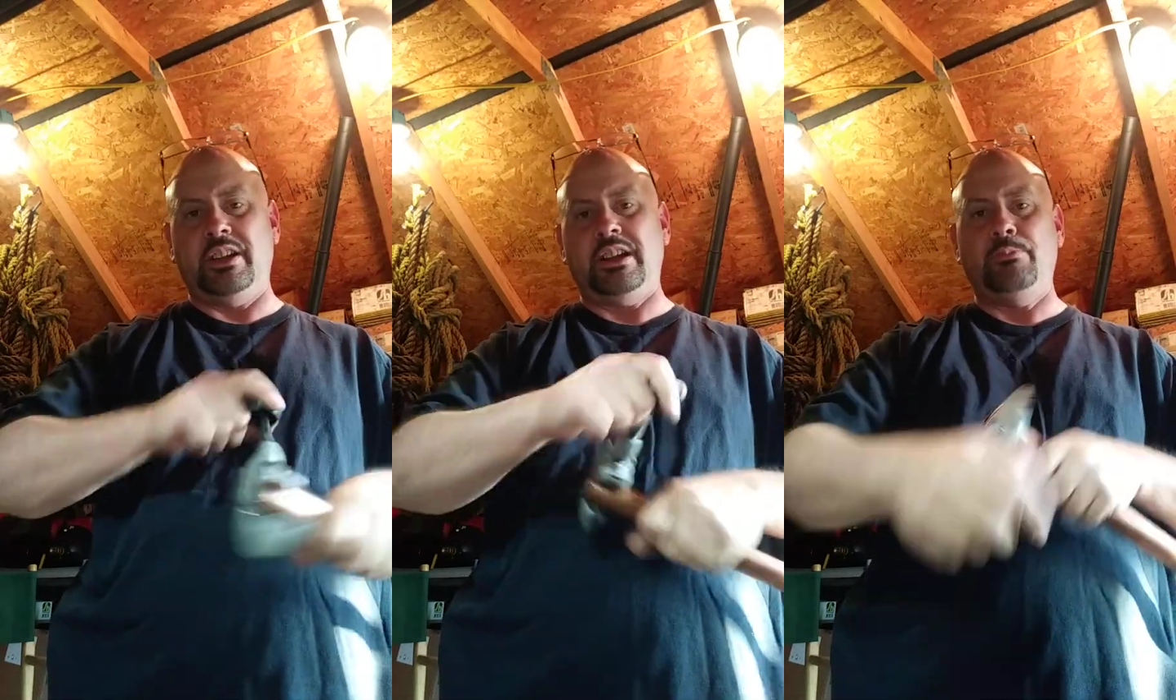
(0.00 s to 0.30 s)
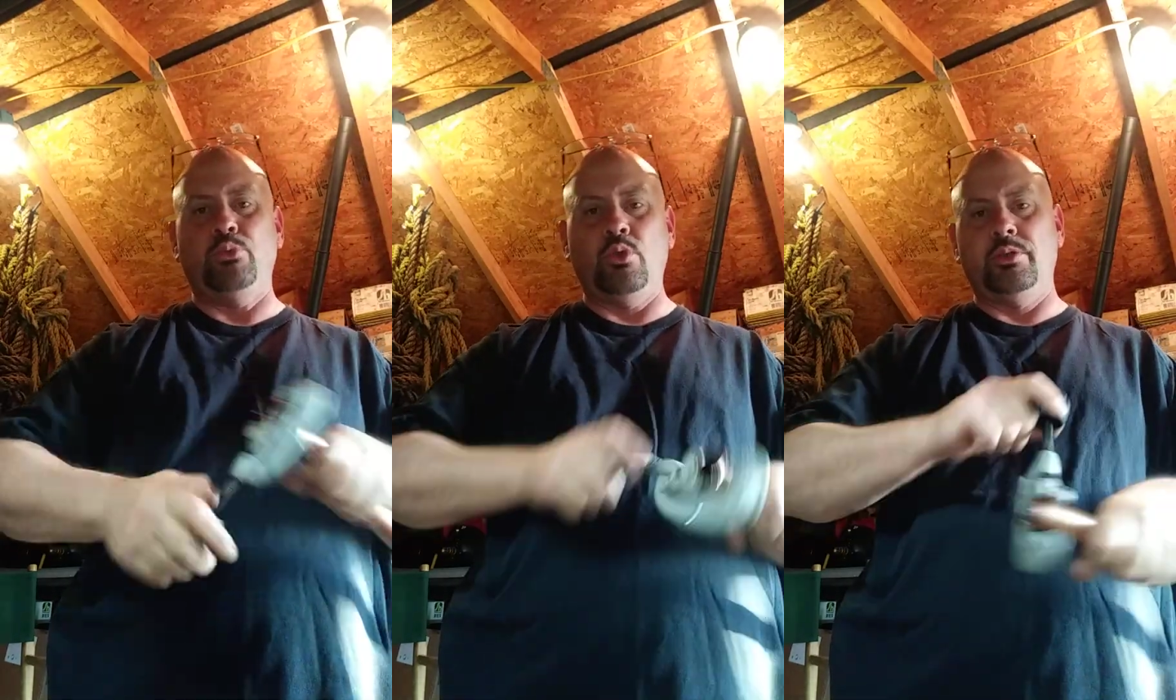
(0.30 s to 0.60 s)
I
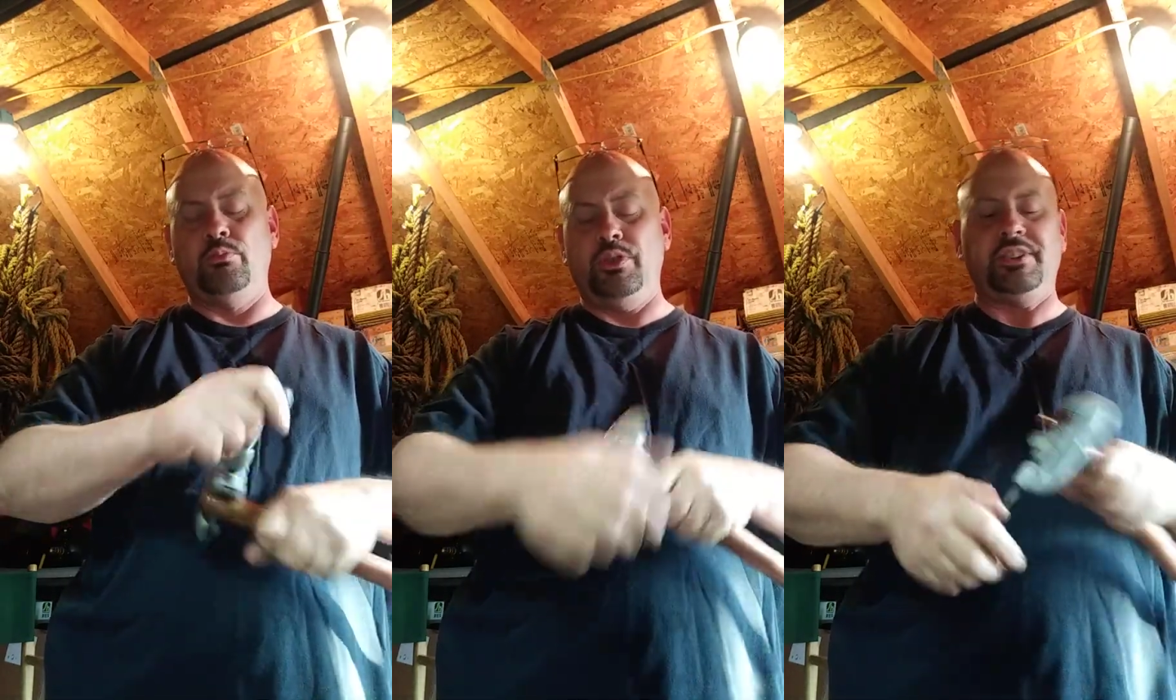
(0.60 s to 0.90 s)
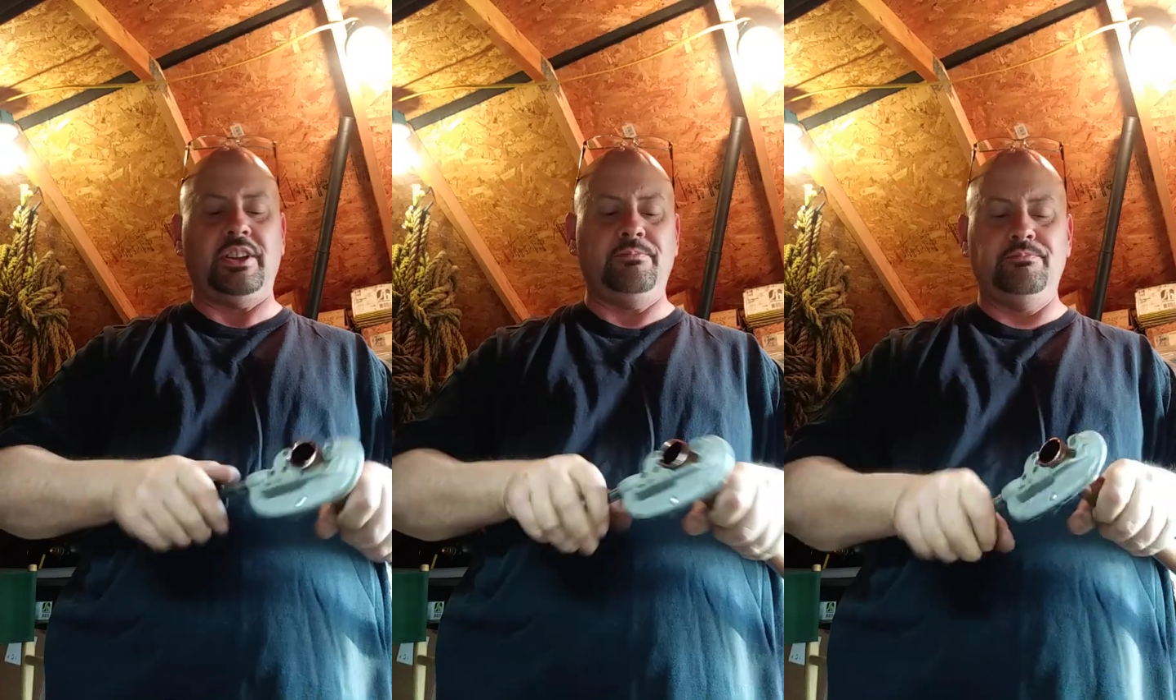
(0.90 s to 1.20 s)
got bored once
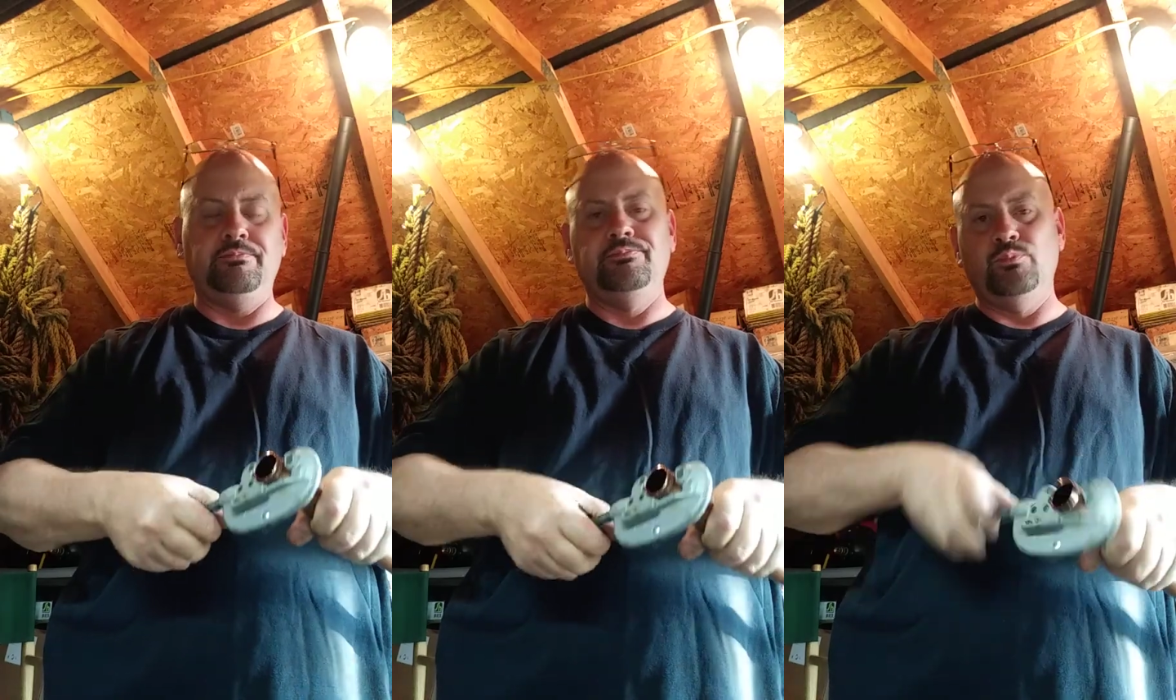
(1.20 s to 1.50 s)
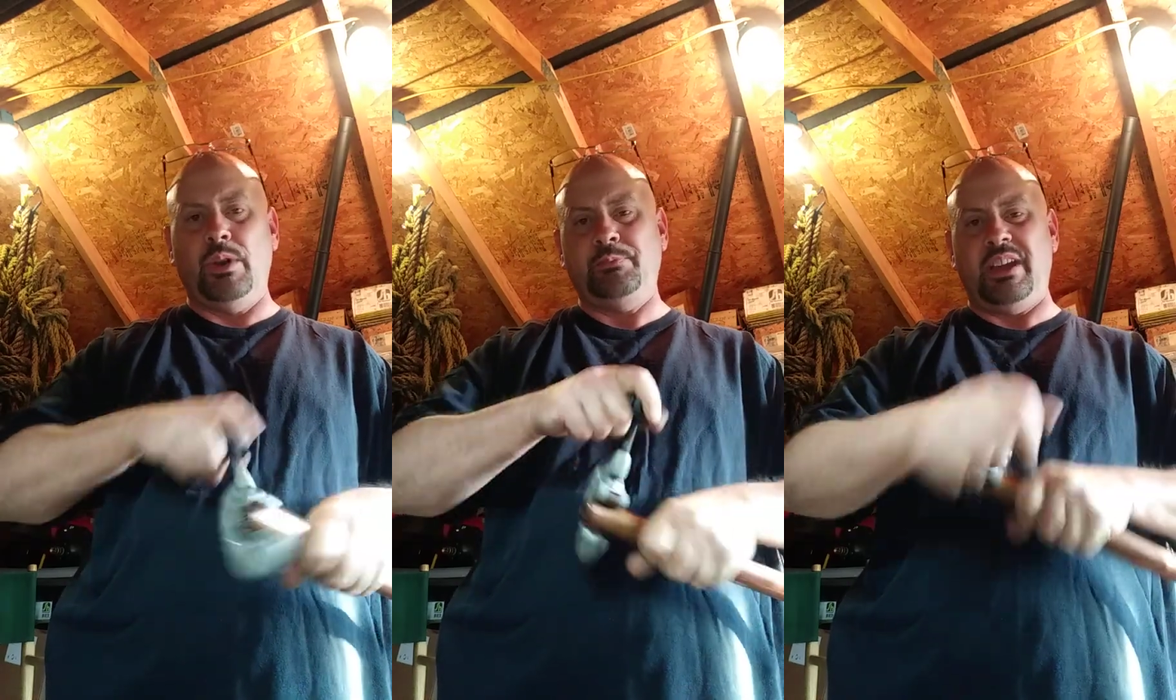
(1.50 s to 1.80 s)
I
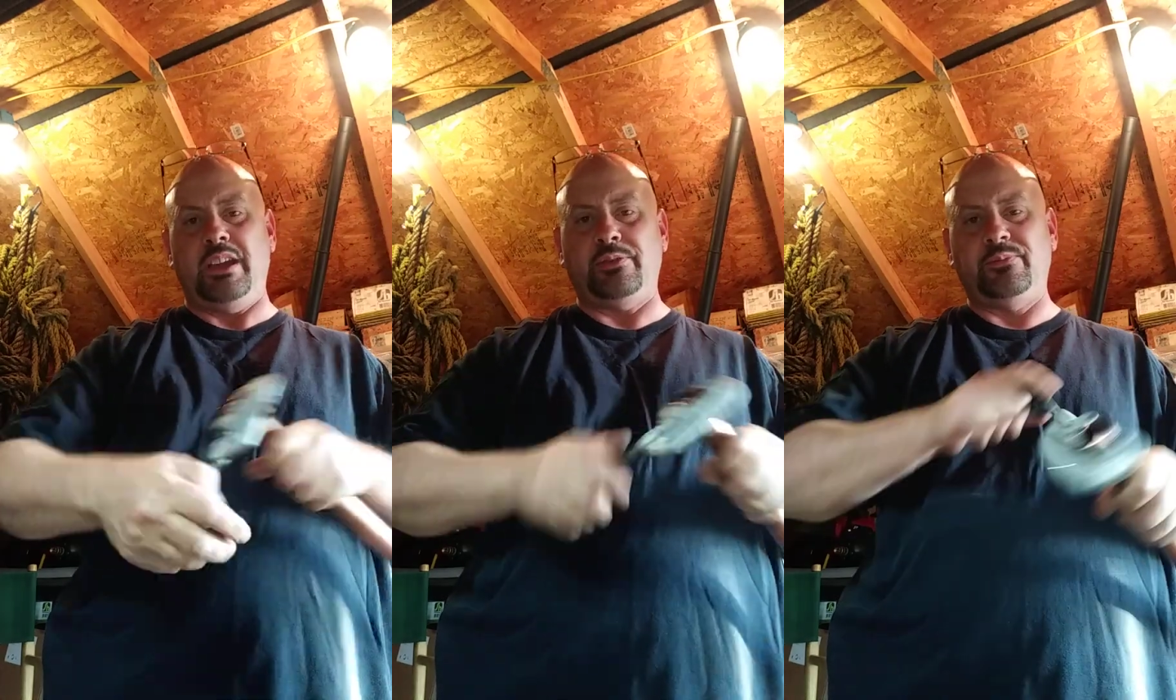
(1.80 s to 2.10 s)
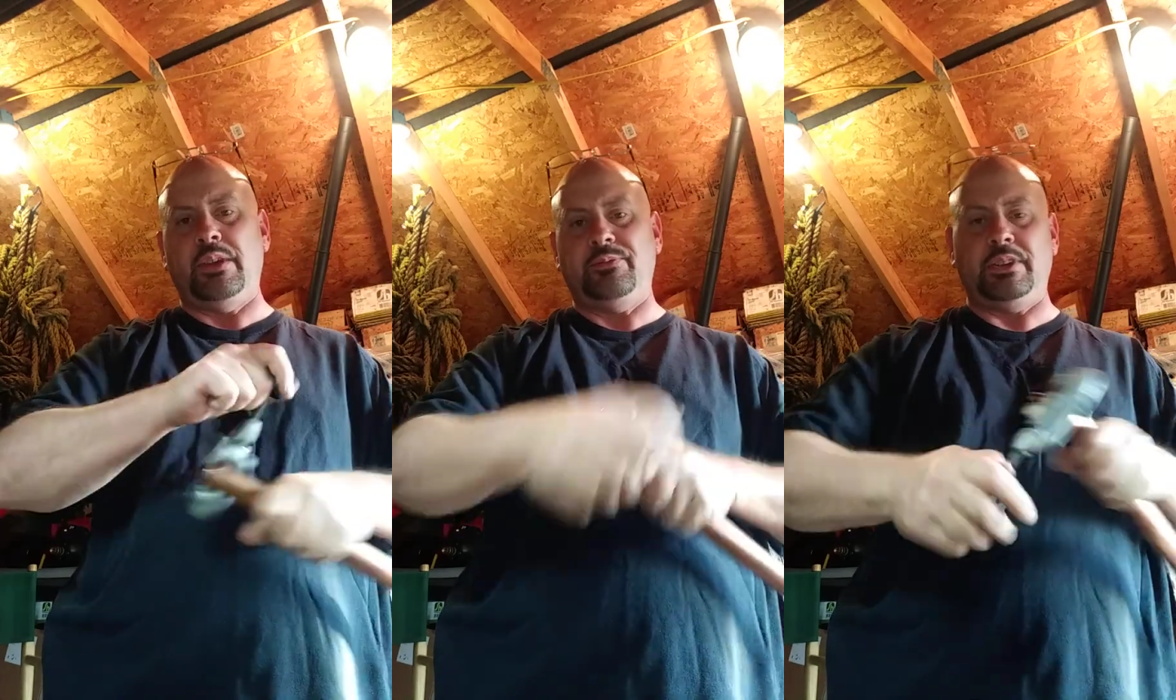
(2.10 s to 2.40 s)
went past
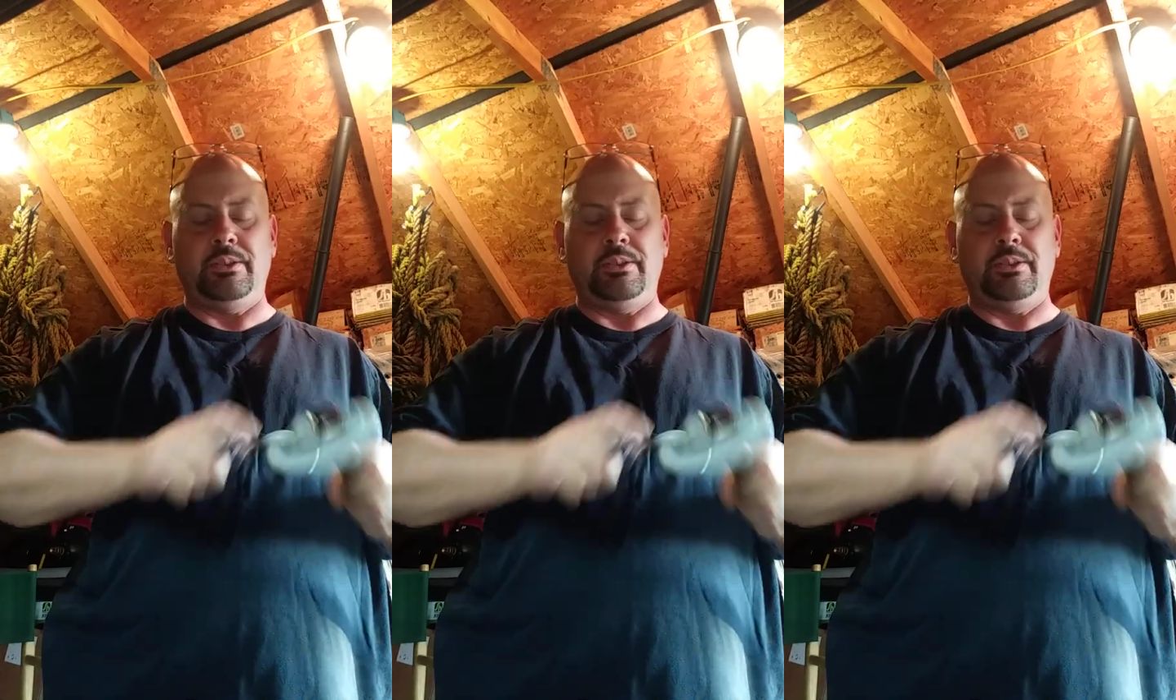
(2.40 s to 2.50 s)
50.